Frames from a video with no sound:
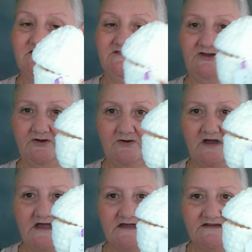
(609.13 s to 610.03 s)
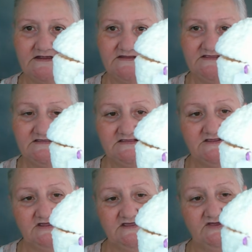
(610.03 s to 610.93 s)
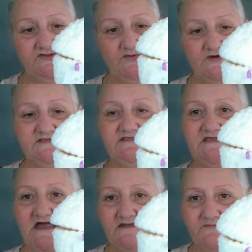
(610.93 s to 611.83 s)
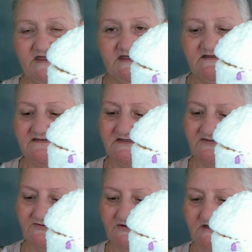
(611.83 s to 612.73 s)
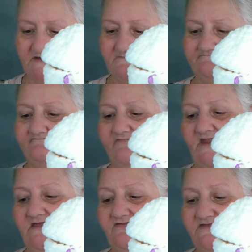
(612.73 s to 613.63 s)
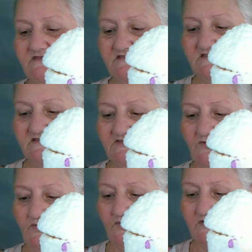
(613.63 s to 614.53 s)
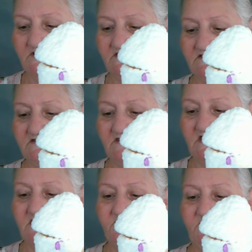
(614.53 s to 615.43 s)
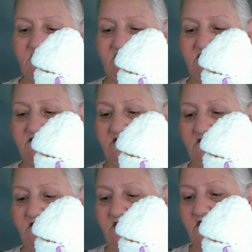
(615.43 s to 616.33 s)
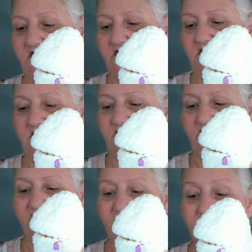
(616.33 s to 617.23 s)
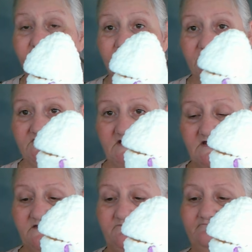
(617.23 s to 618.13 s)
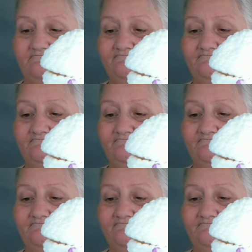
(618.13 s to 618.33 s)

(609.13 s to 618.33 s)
So these are the ones I made the other night. And this is the one I made for the first time.